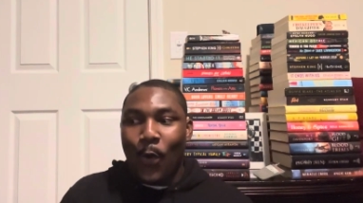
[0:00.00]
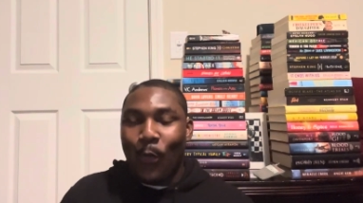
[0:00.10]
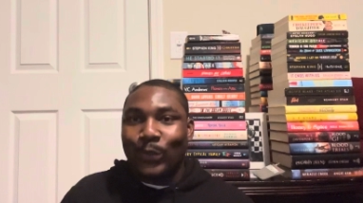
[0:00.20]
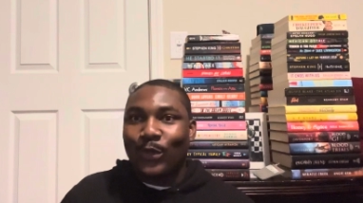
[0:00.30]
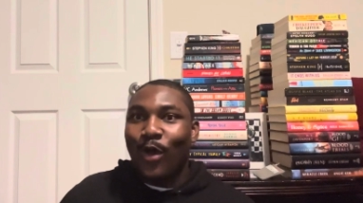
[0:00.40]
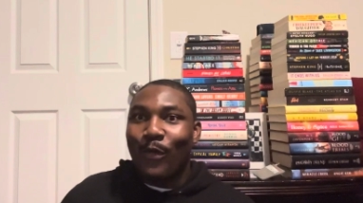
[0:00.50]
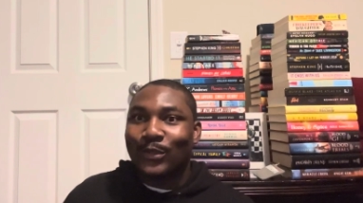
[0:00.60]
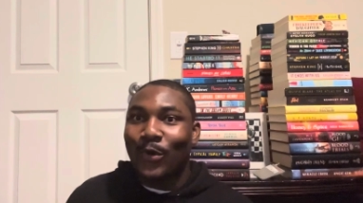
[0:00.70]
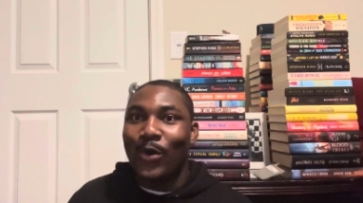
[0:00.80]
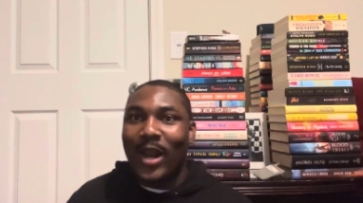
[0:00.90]
what's going
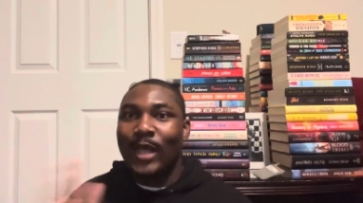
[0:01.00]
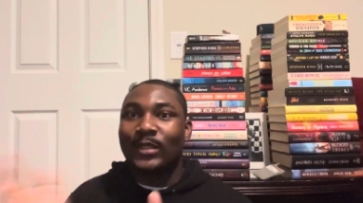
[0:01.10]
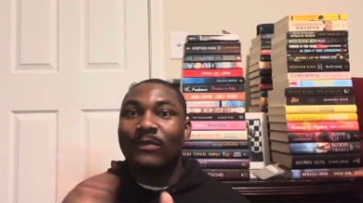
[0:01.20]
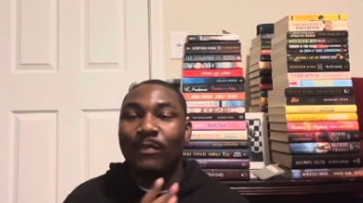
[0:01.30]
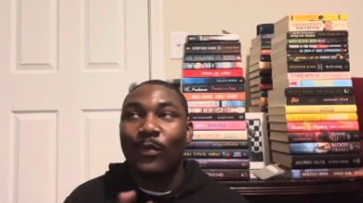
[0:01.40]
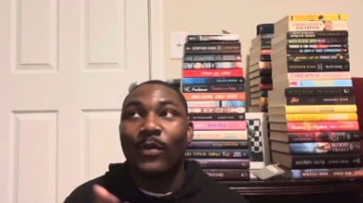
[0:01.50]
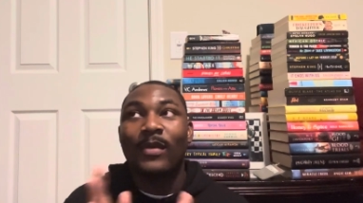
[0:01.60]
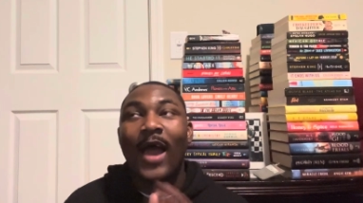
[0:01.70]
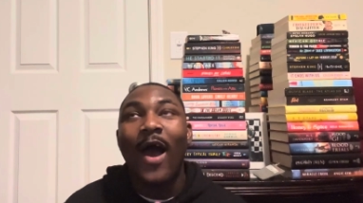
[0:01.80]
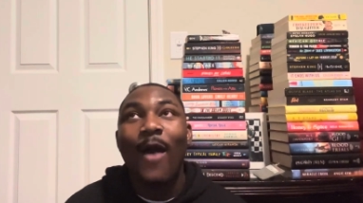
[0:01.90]
on? And you just read the book.
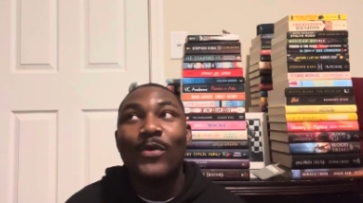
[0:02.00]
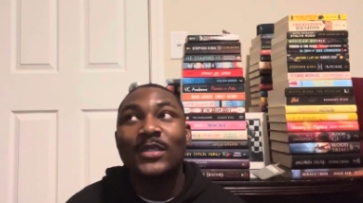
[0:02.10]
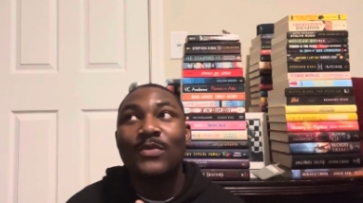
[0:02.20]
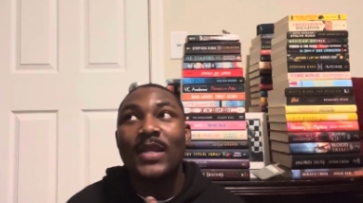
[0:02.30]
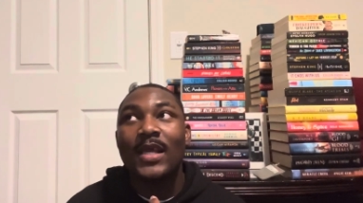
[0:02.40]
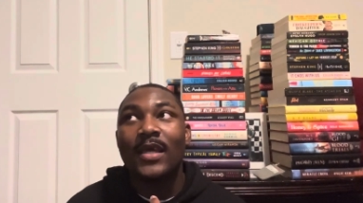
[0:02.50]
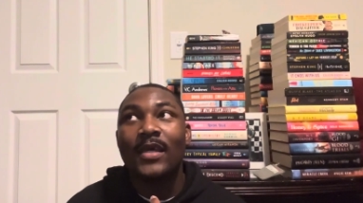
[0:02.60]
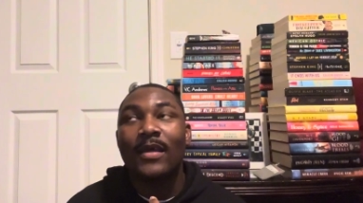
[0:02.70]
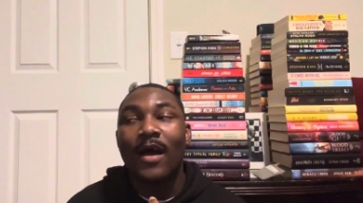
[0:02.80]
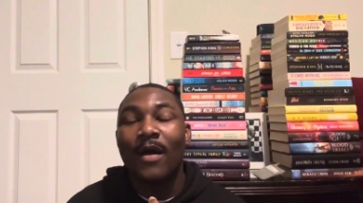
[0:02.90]
Now, I wasn't
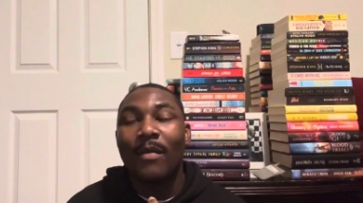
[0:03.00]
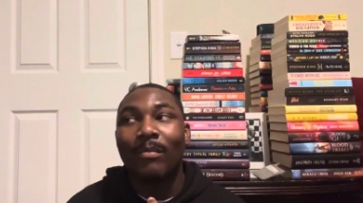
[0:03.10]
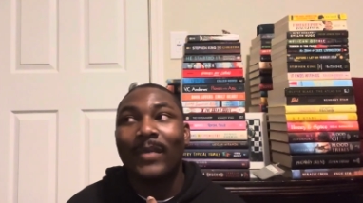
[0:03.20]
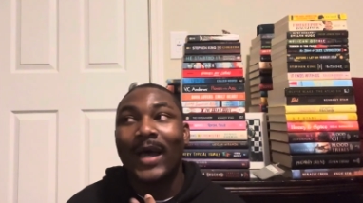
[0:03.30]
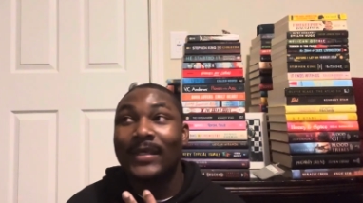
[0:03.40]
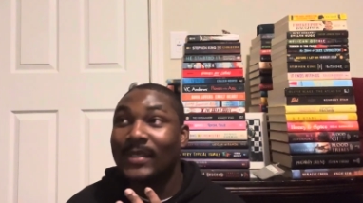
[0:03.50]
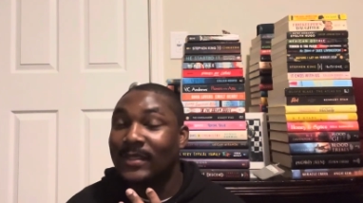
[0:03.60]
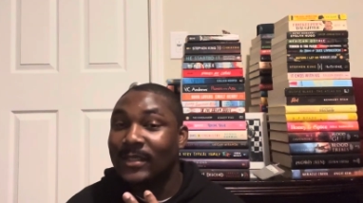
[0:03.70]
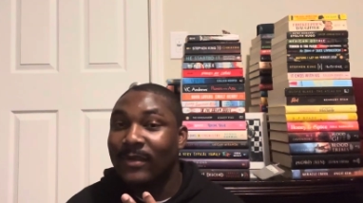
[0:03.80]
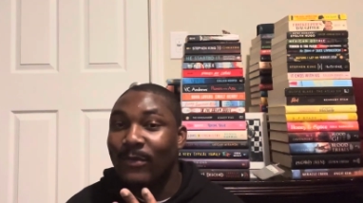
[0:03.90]
really as
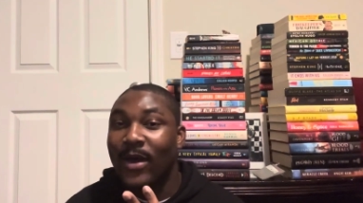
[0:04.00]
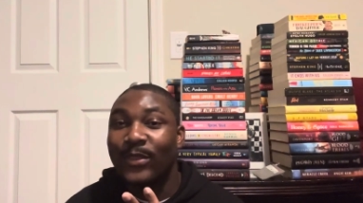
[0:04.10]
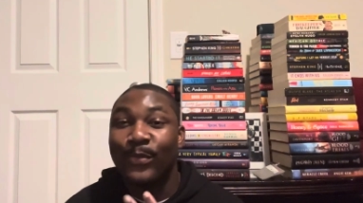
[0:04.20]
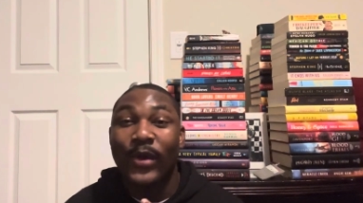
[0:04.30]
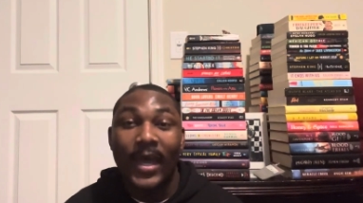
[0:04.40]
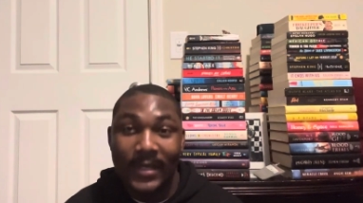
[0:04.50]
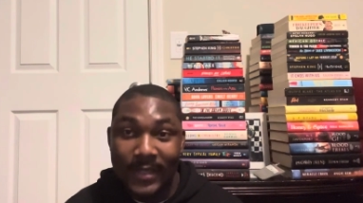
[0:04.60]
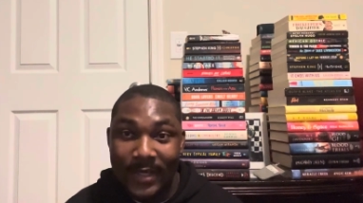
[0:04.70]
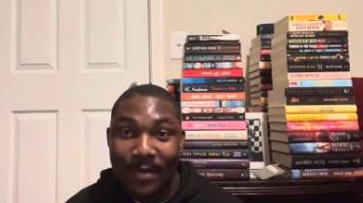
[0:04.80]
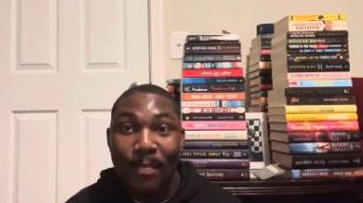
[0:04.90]
satisfied with how the book
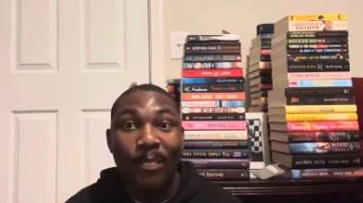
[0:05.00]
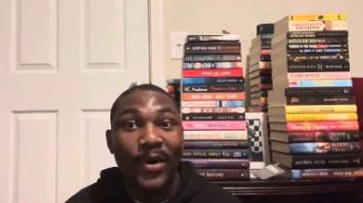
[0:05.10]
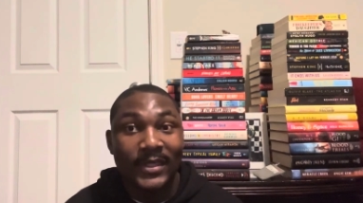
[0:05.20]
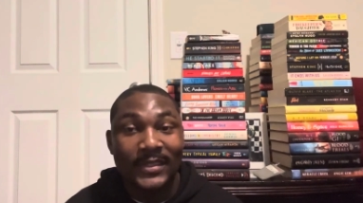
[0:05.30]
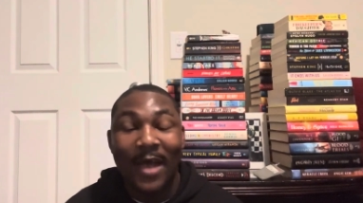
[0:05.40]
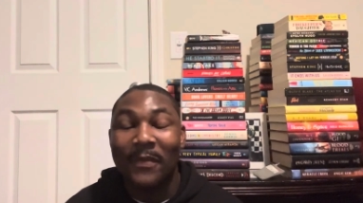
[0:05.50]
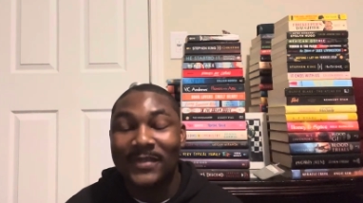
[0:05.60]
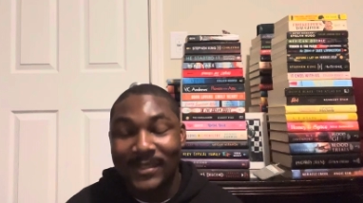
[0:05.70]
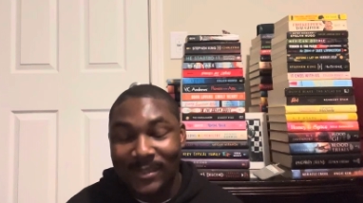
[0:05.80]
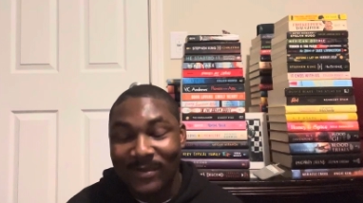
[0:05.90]
ended, but I was
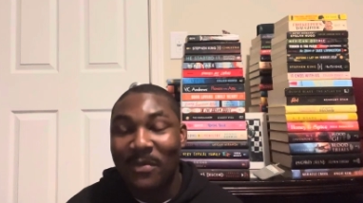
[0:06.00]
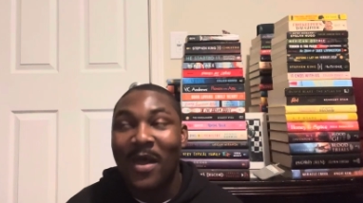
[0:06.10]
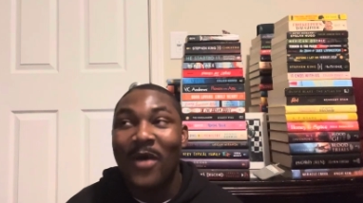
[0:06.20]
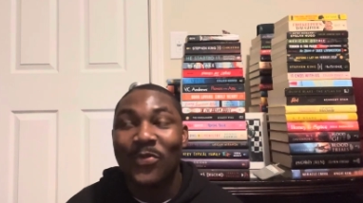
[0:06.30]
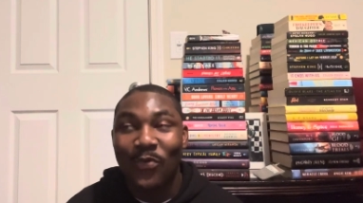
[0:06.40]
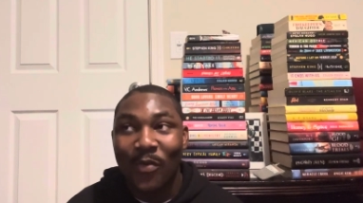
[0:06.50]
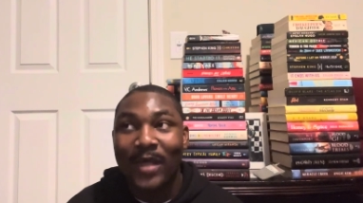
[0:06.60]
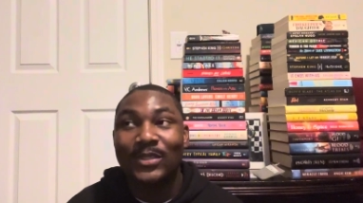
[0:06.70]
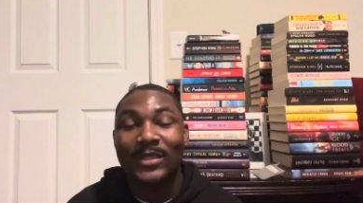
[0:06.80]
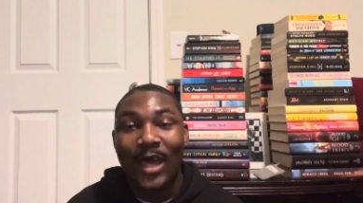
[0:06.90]
satisfied with how the
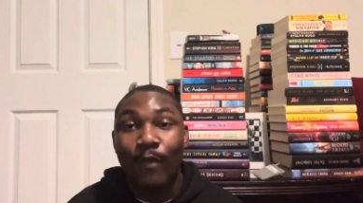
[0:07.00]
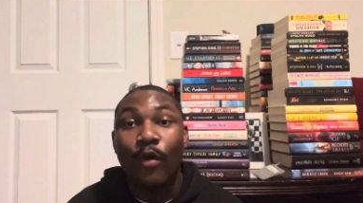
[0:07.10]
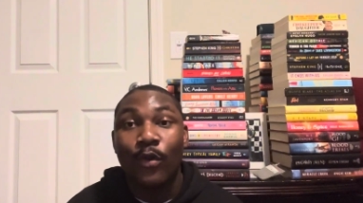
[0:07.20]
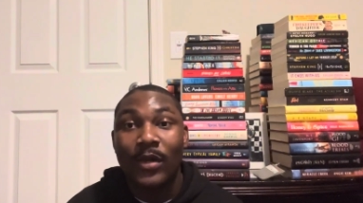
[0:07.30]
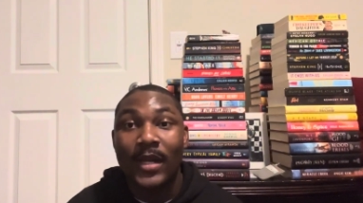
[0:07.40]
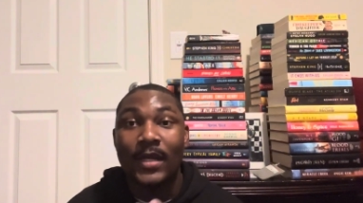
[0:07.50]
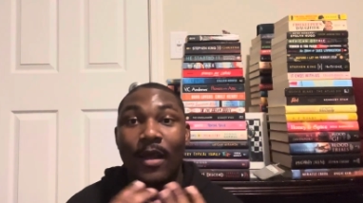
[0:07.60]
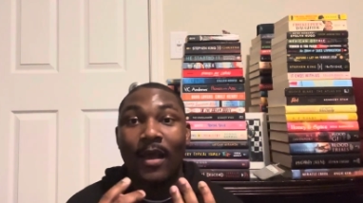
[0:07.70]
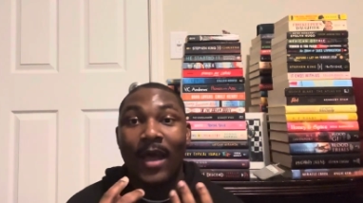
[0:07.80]
romance just kind of concluded.